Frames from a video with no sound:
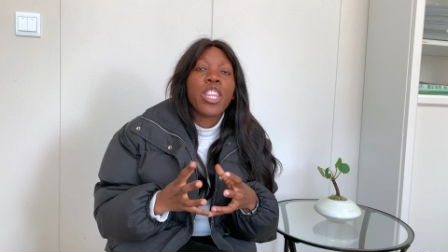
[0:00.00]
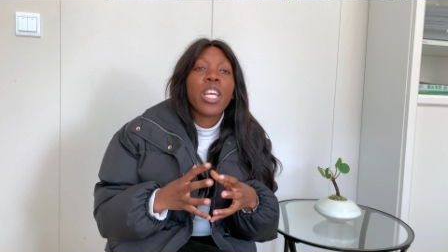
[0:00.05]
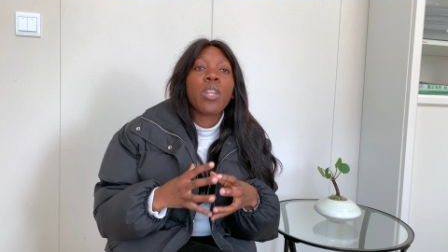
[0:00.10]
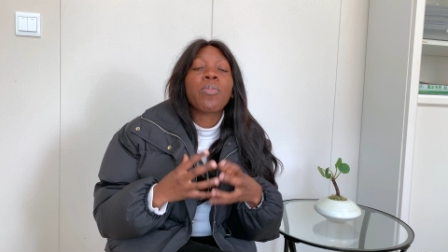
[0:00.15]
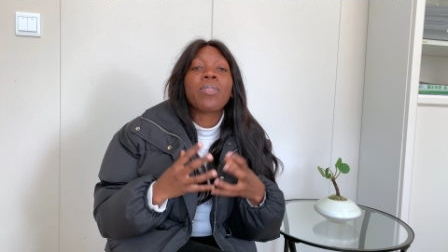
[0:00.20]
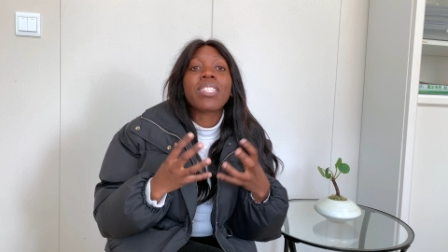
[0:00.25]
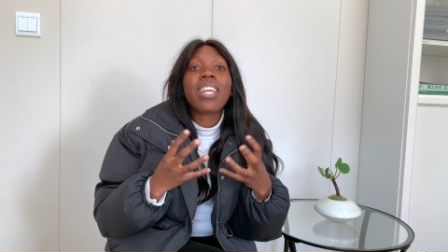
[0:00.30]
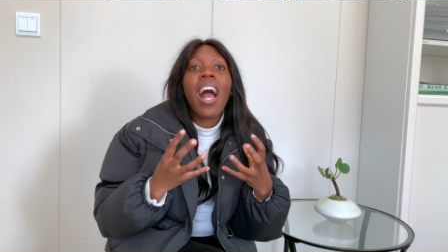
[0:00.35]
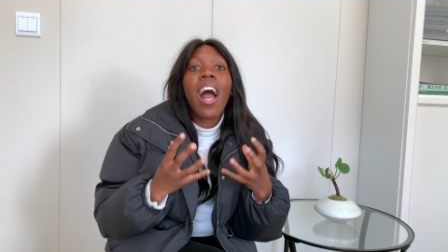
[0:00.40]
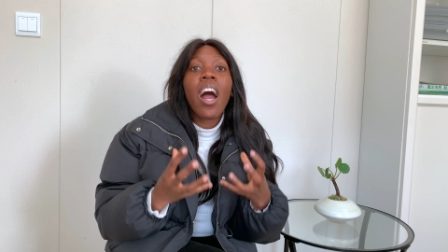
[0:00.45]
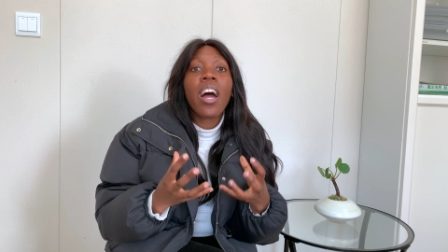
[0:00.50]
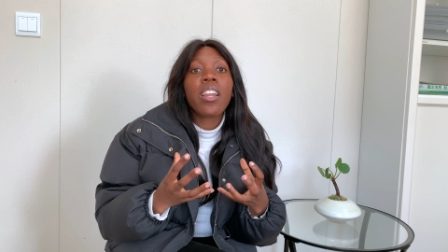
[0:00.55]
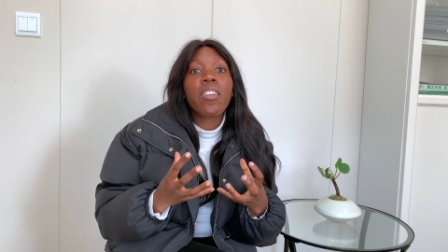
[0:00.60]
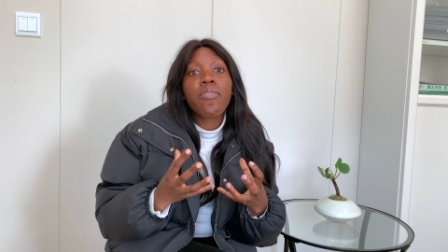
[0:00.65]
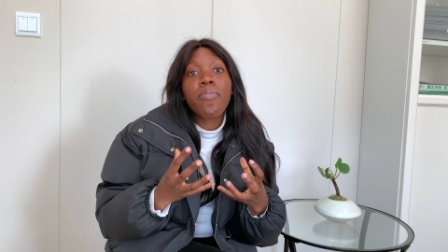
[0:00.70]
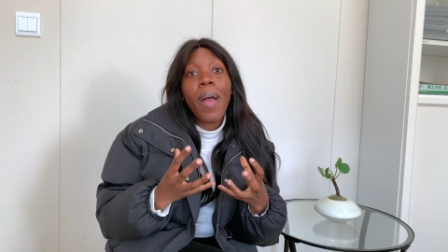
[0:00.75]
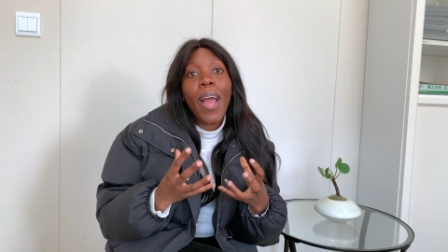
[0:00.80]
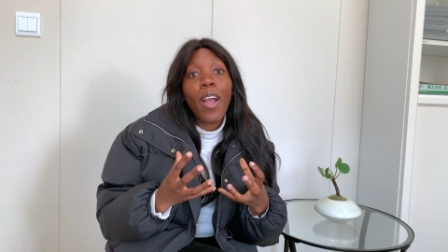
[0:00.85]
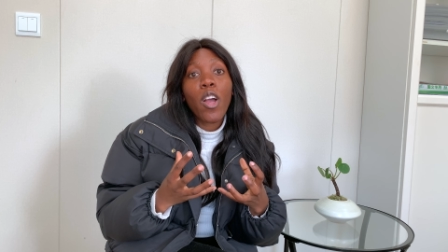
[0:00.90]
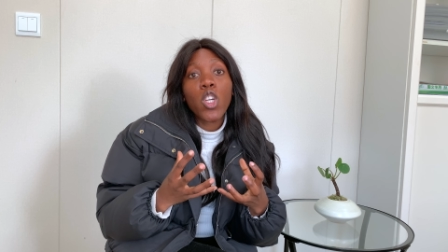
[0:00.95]
that was out of
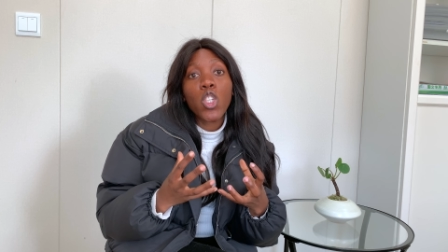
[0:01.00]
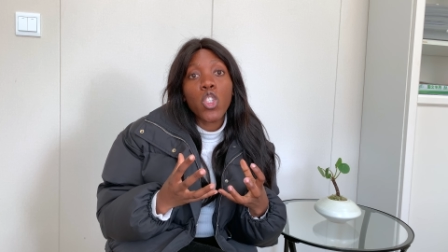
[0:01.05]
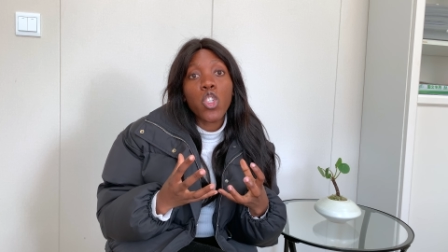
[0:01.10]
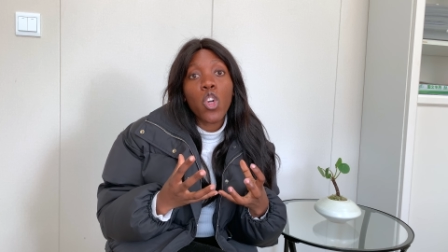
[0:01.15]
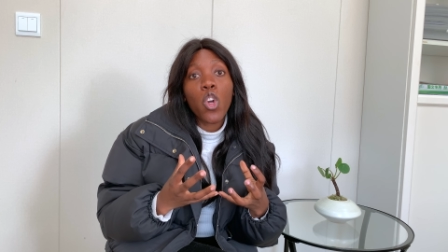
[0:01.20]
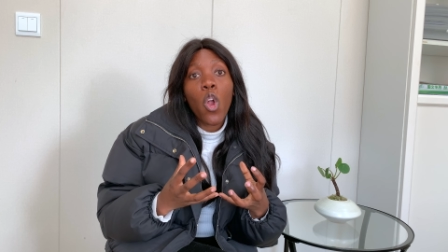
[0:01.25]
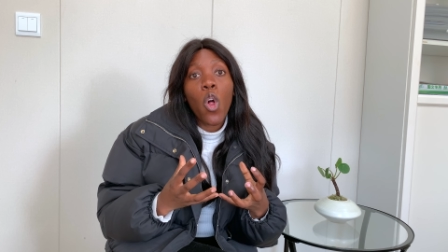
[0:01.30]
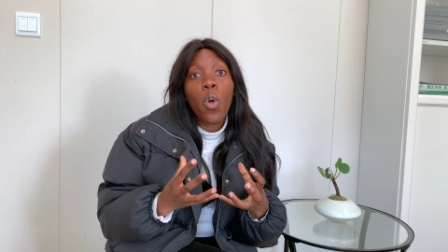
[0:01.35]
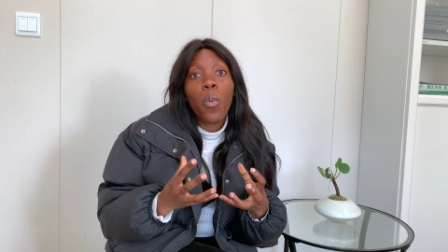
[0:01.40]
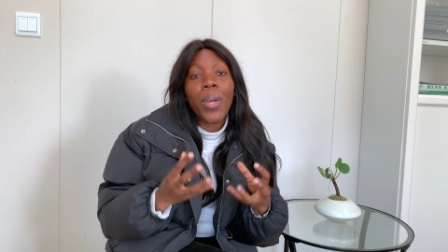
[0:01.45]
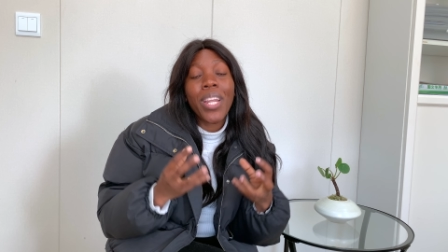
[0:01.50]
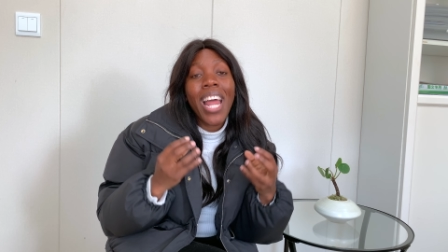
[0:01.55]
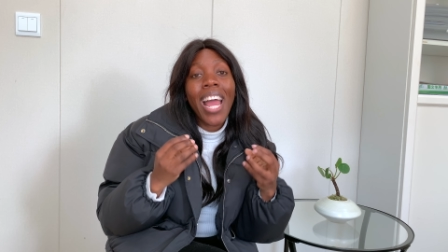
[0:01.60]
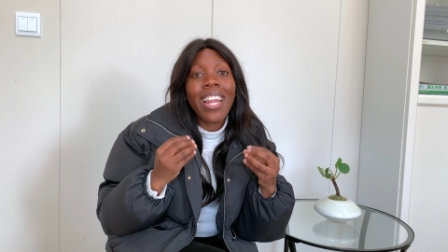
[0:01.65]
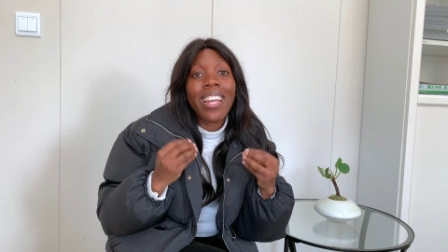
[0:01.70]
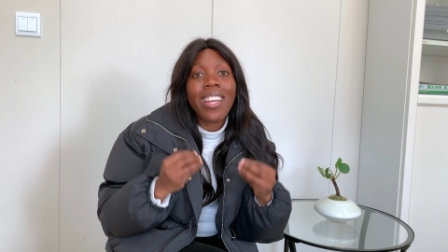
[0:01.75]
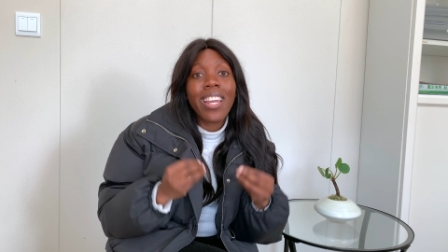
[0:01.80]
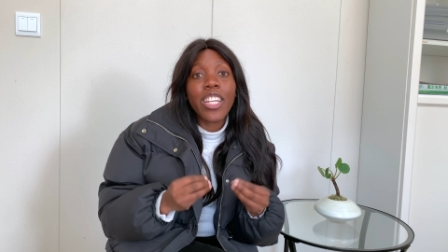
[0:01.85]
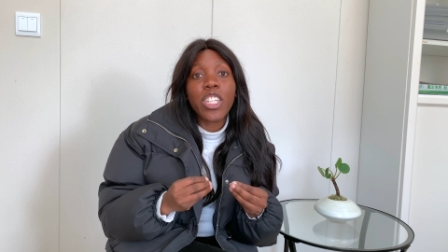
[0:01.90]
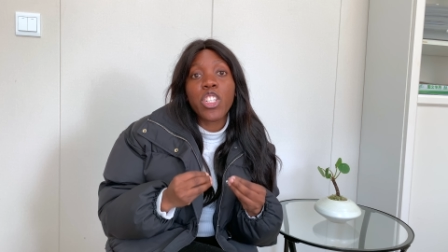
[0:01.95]
my control when I
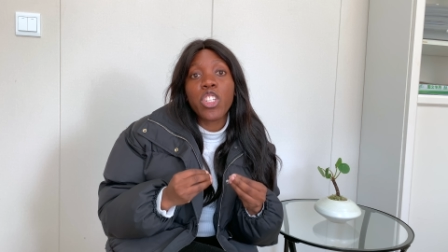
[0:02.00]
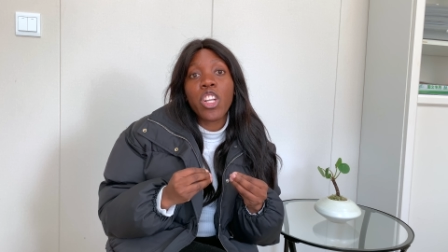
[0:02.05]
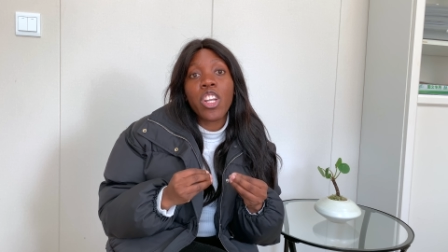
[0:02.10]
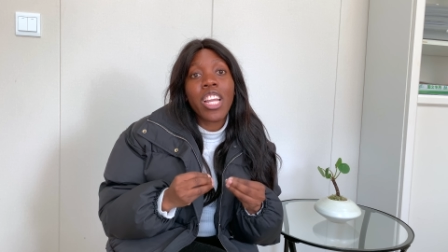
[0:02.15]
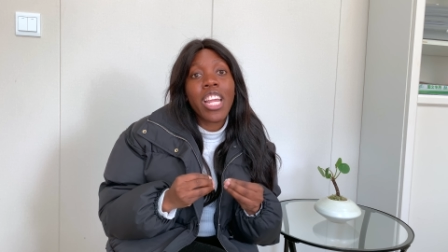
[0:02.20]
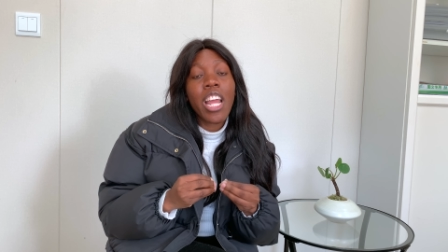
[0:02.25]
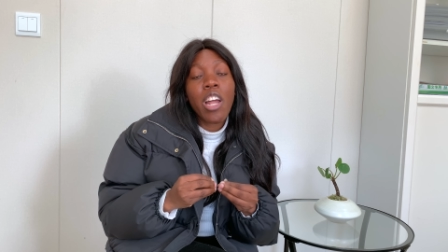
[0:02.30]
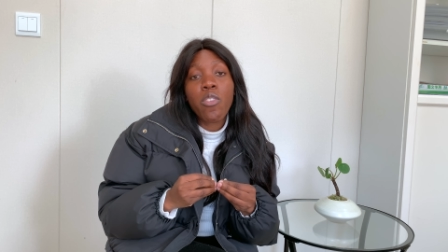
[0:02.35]
initially